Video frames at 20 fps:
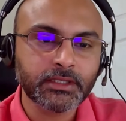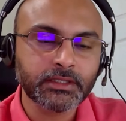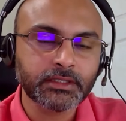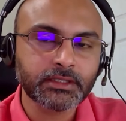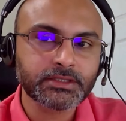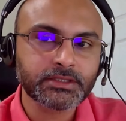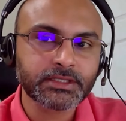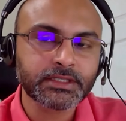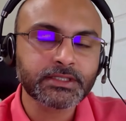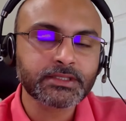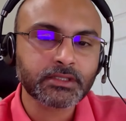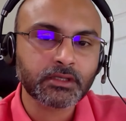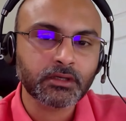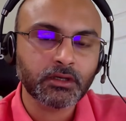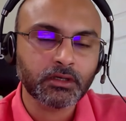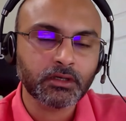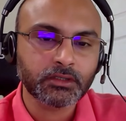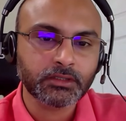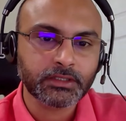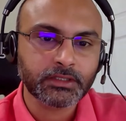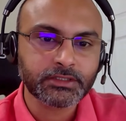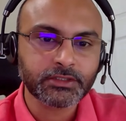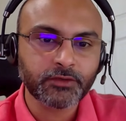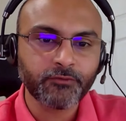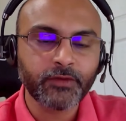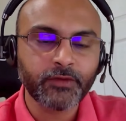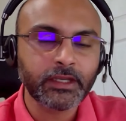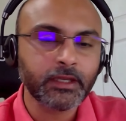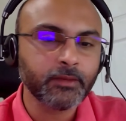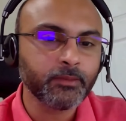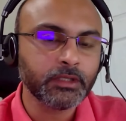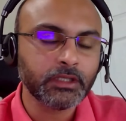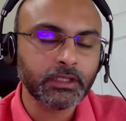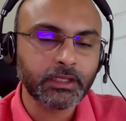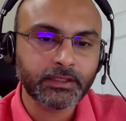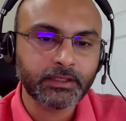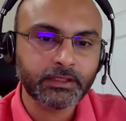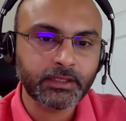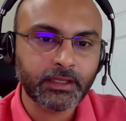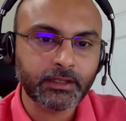in the CISC, there's a variable
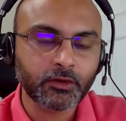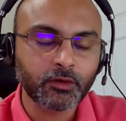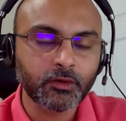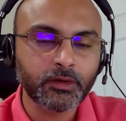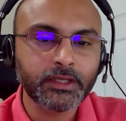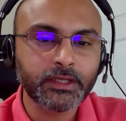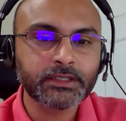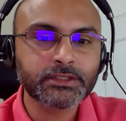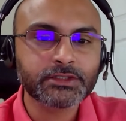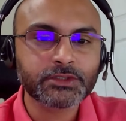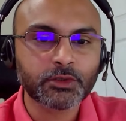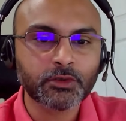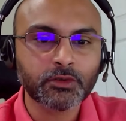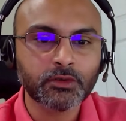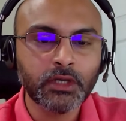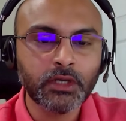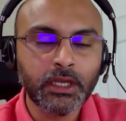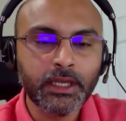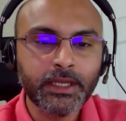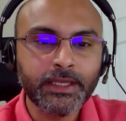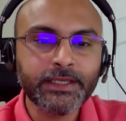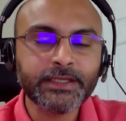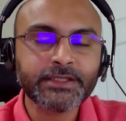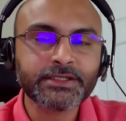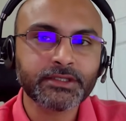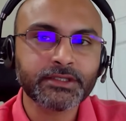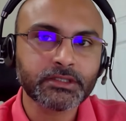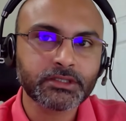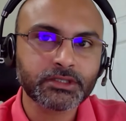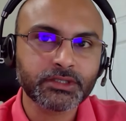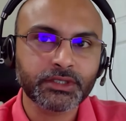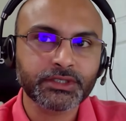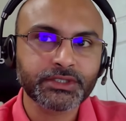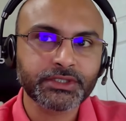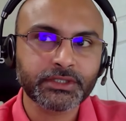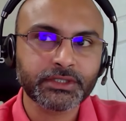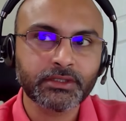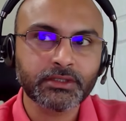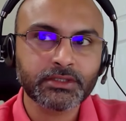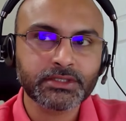length encoding, so each
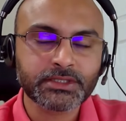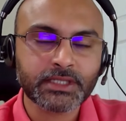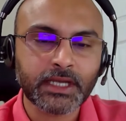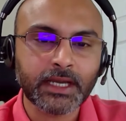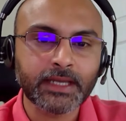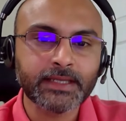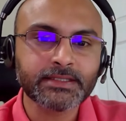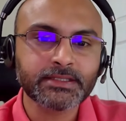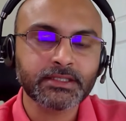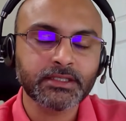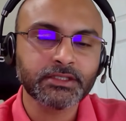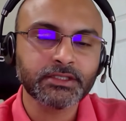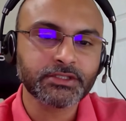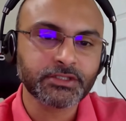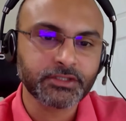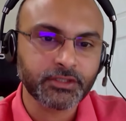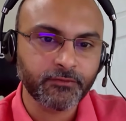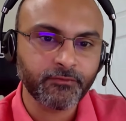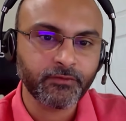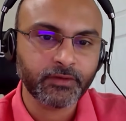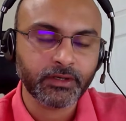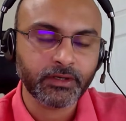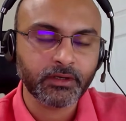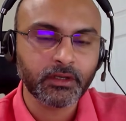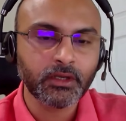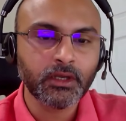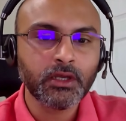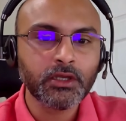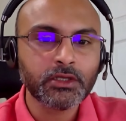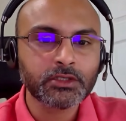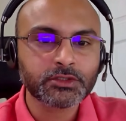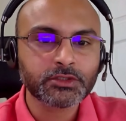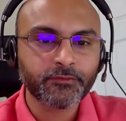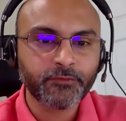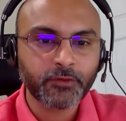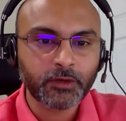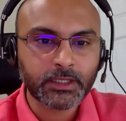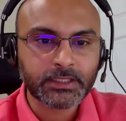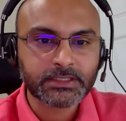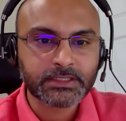instruction size is different. So
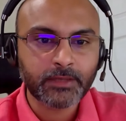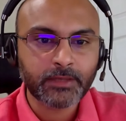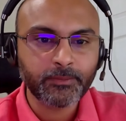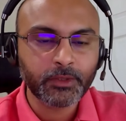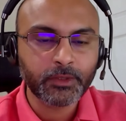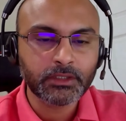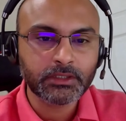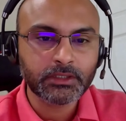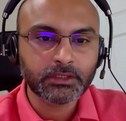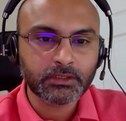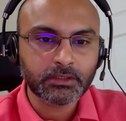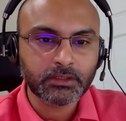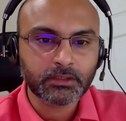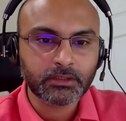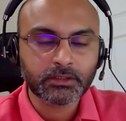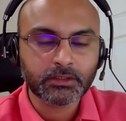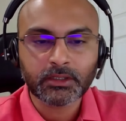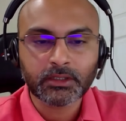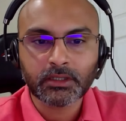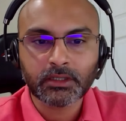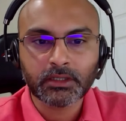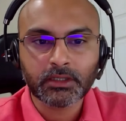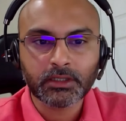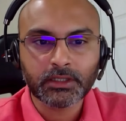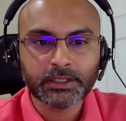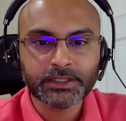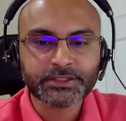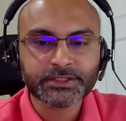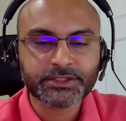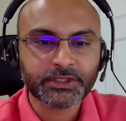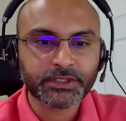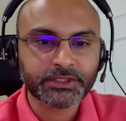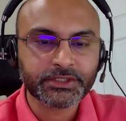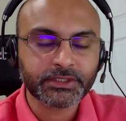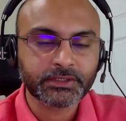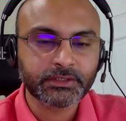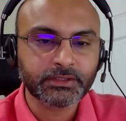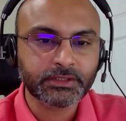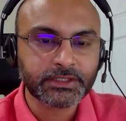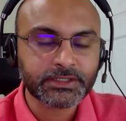for example, the
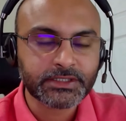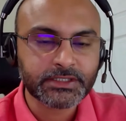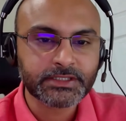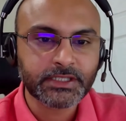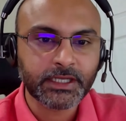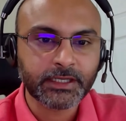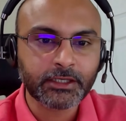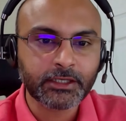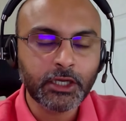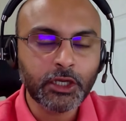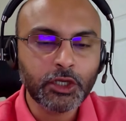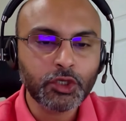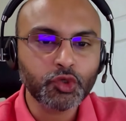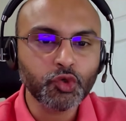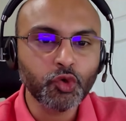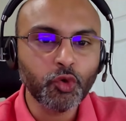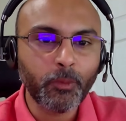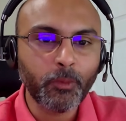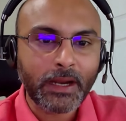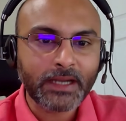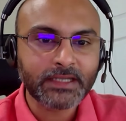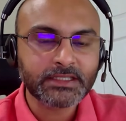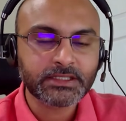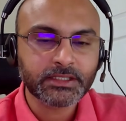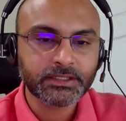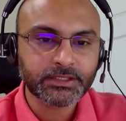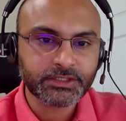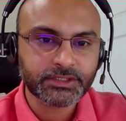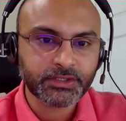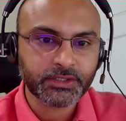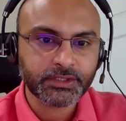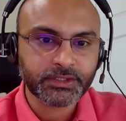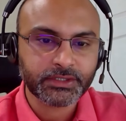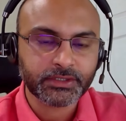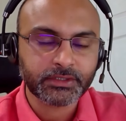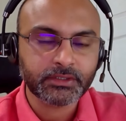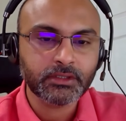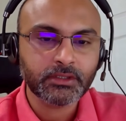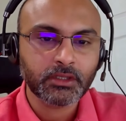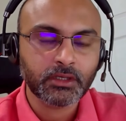instruction, this is like 2 bytes
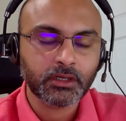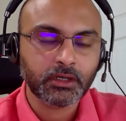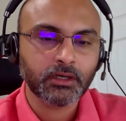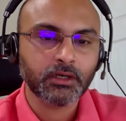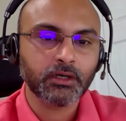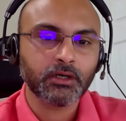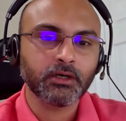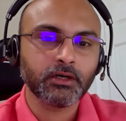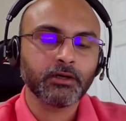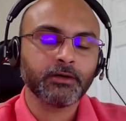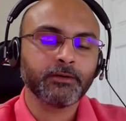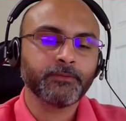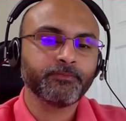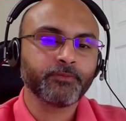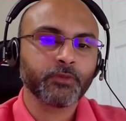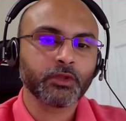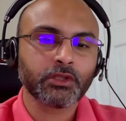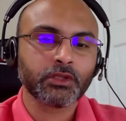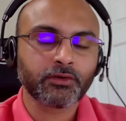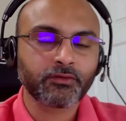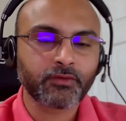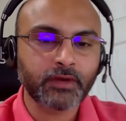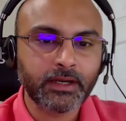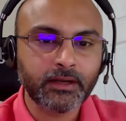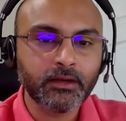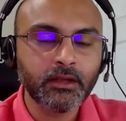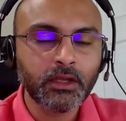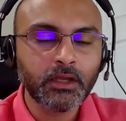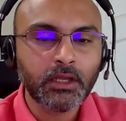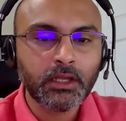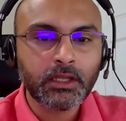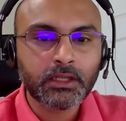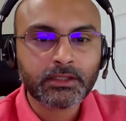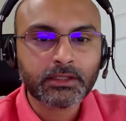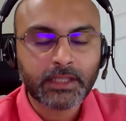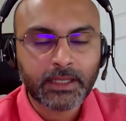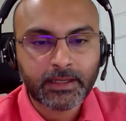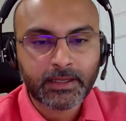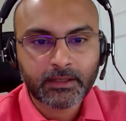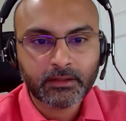instruction, the red.
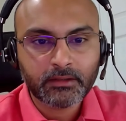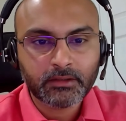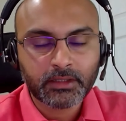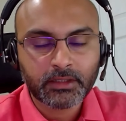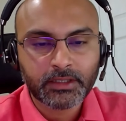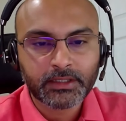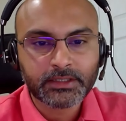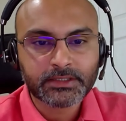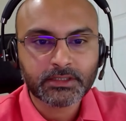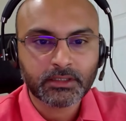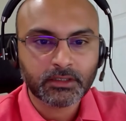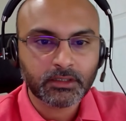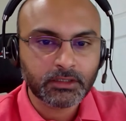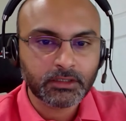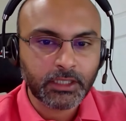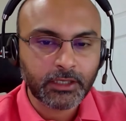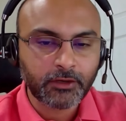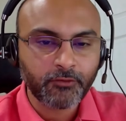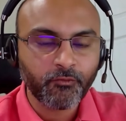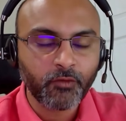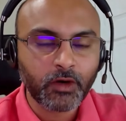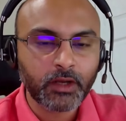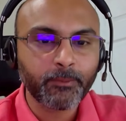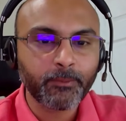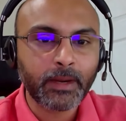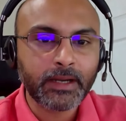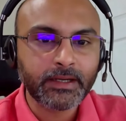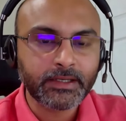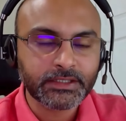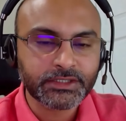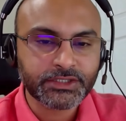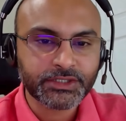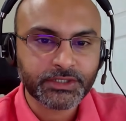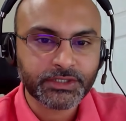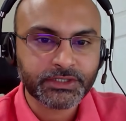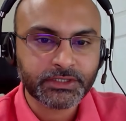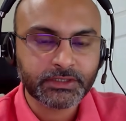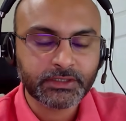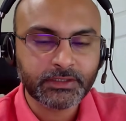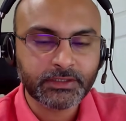Then there is like a 1 byte
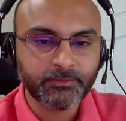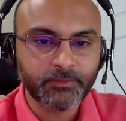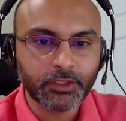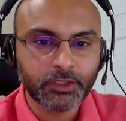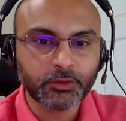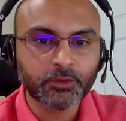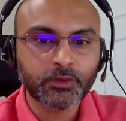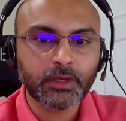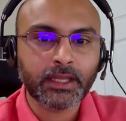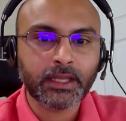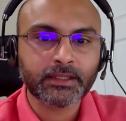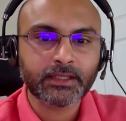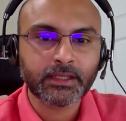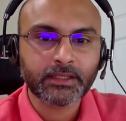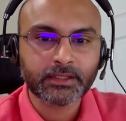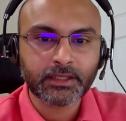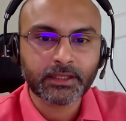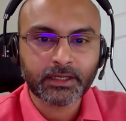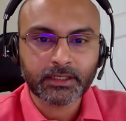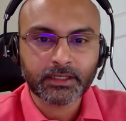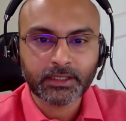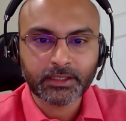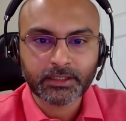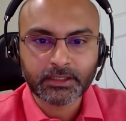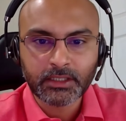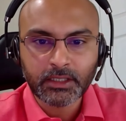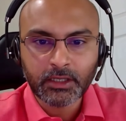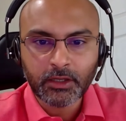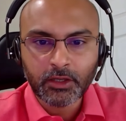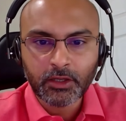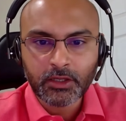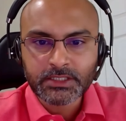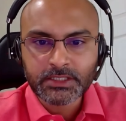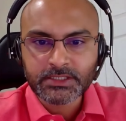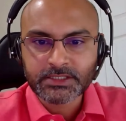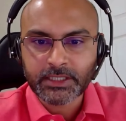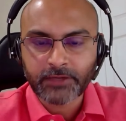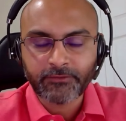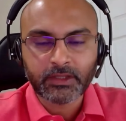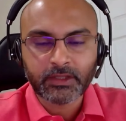instruction in blue, and then there are like
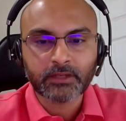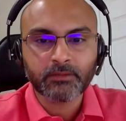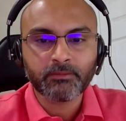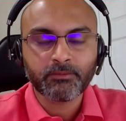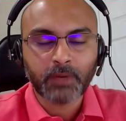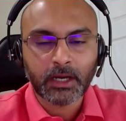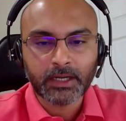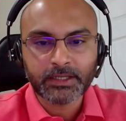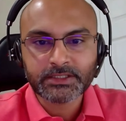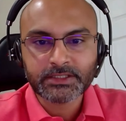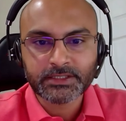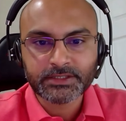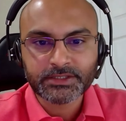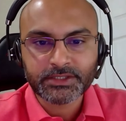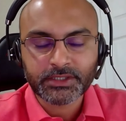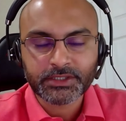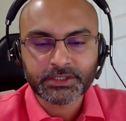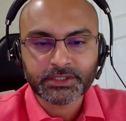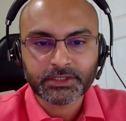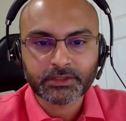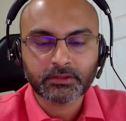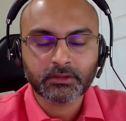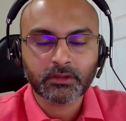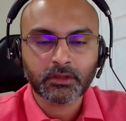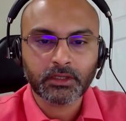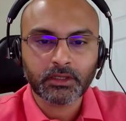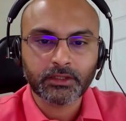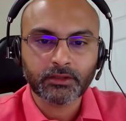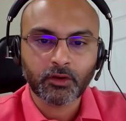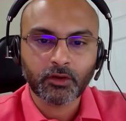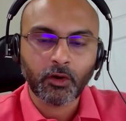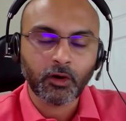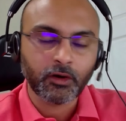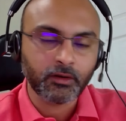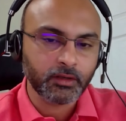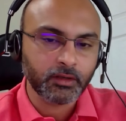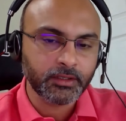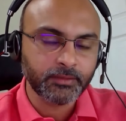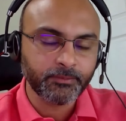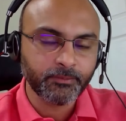7 bytes instruction in
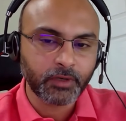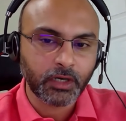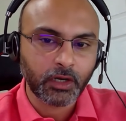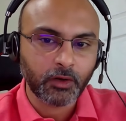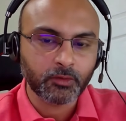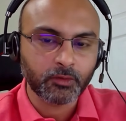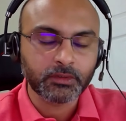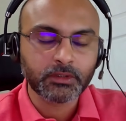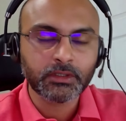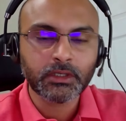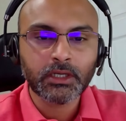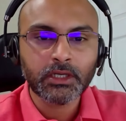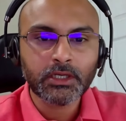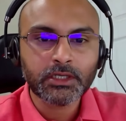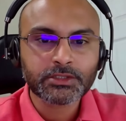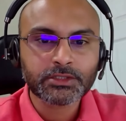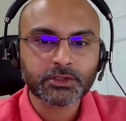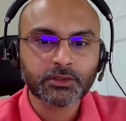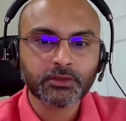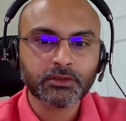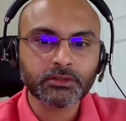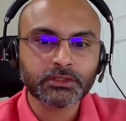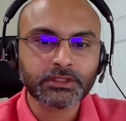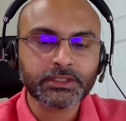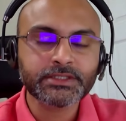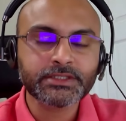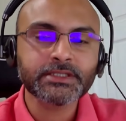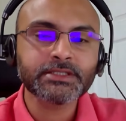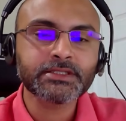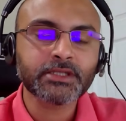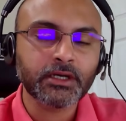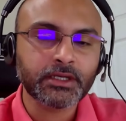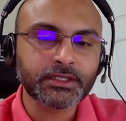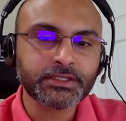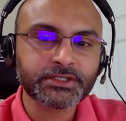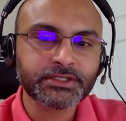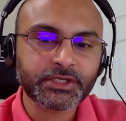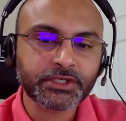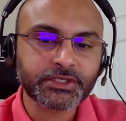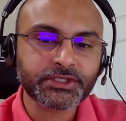or in brown. So this is the
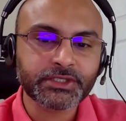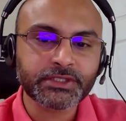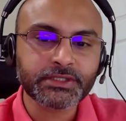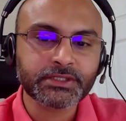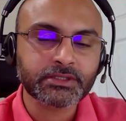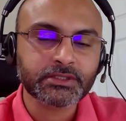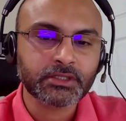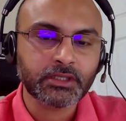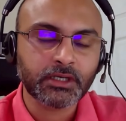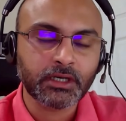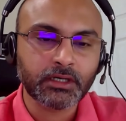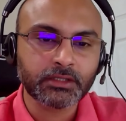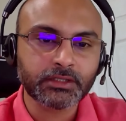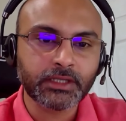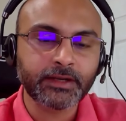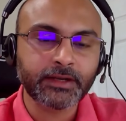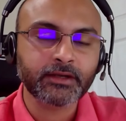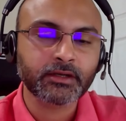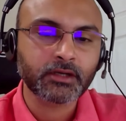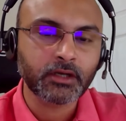instructions that